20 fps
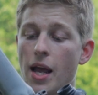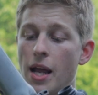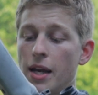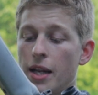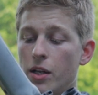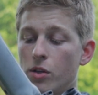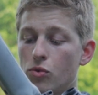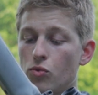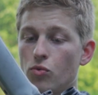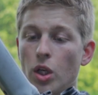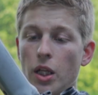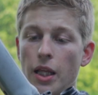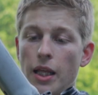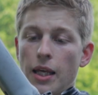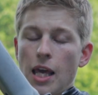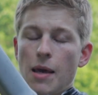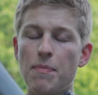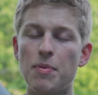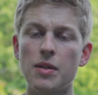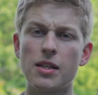and it is really
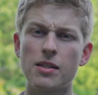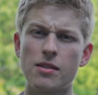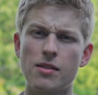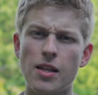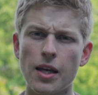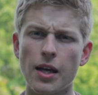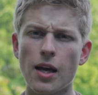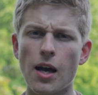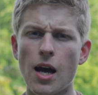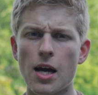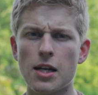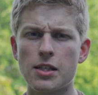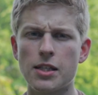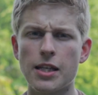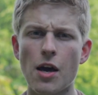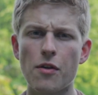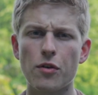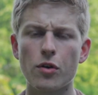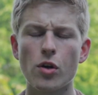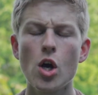keeping this thing
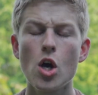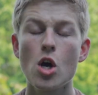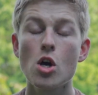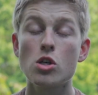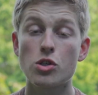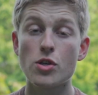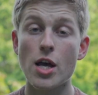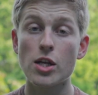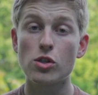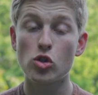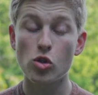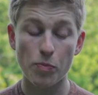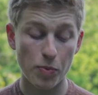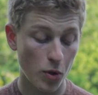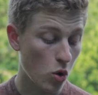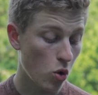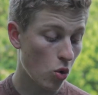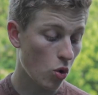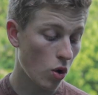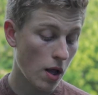together. So that's super
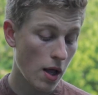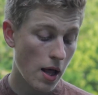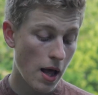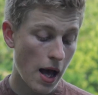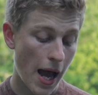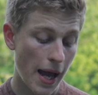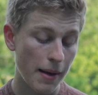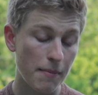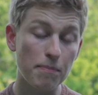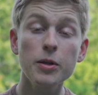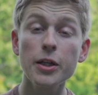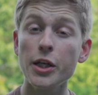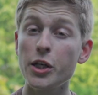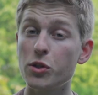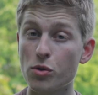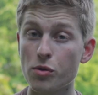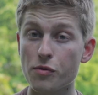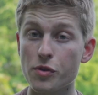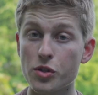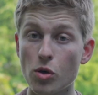cool. I am
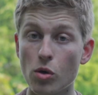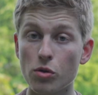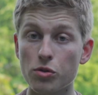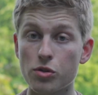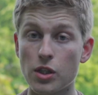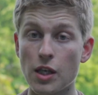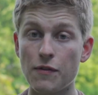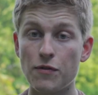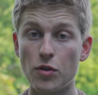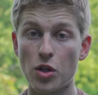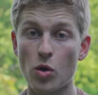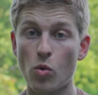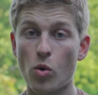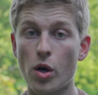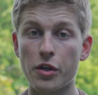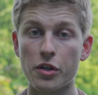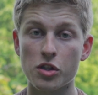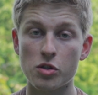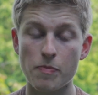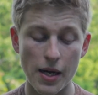pleased with the results, even though they
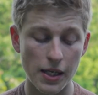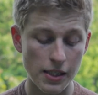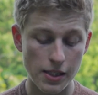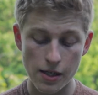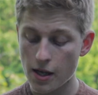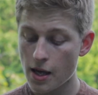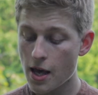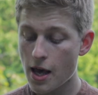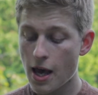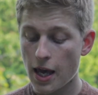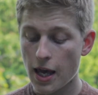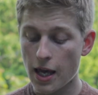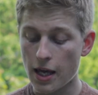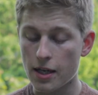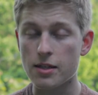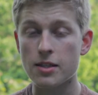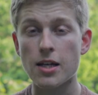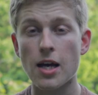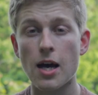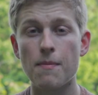were unexpected,
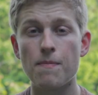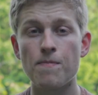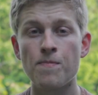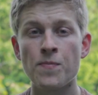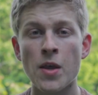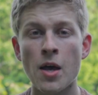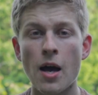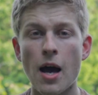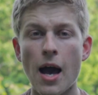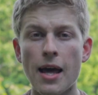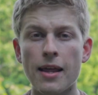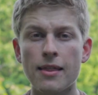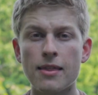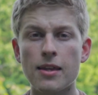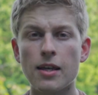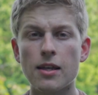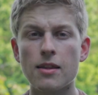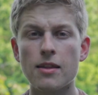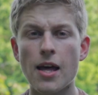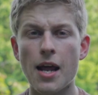and I
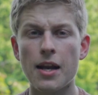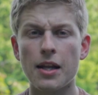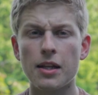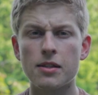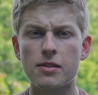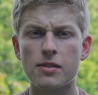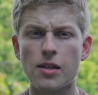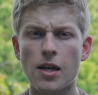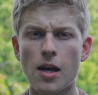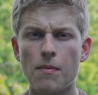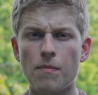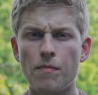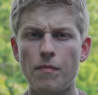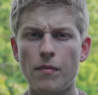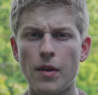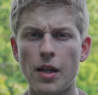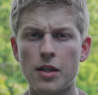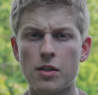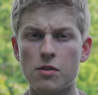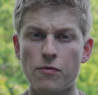think that
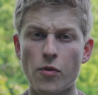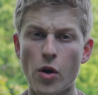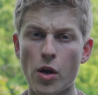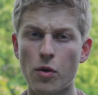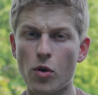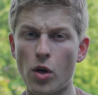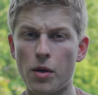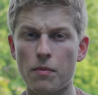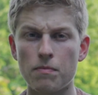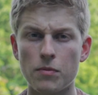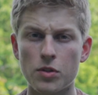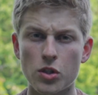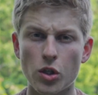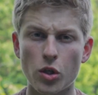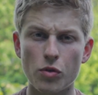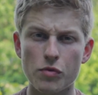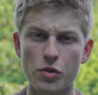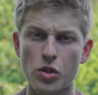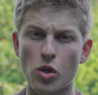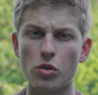it's very good. It's a
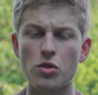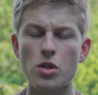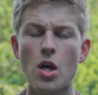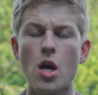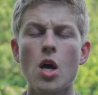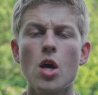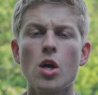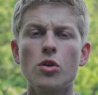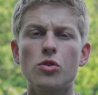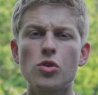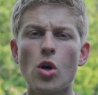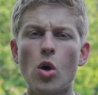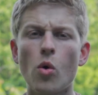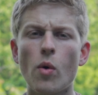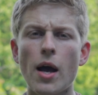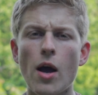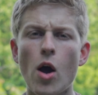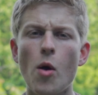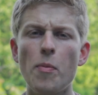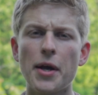good result. So
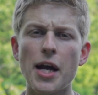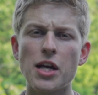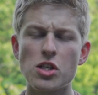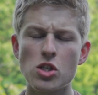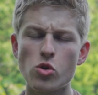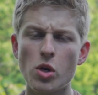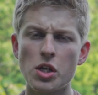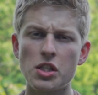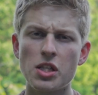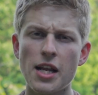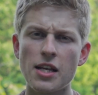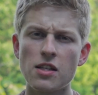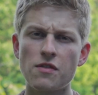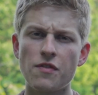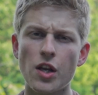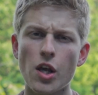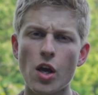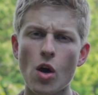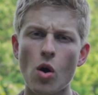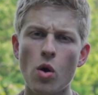I hope you guys enjoyed today's
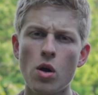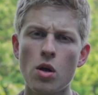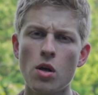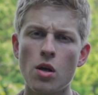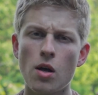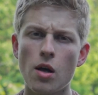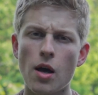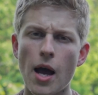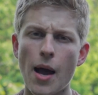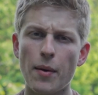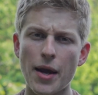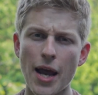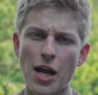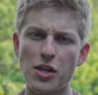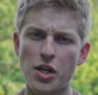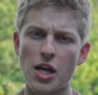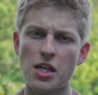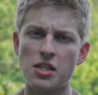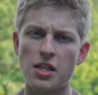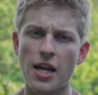video. I will
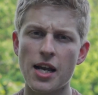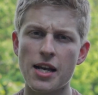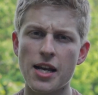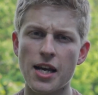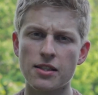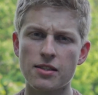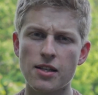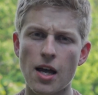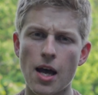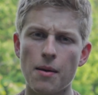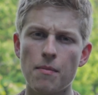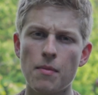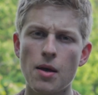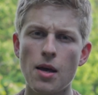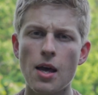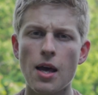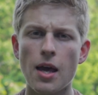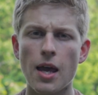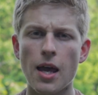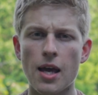catch you guys again next time,
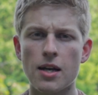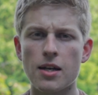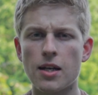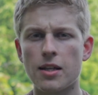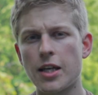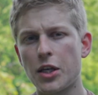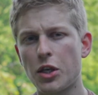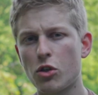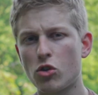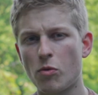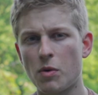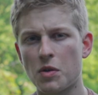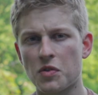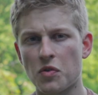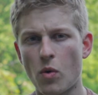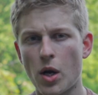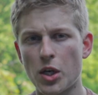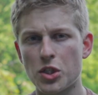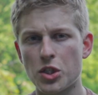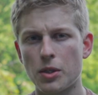and thank you so much
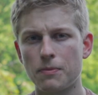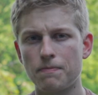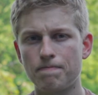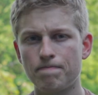for watching.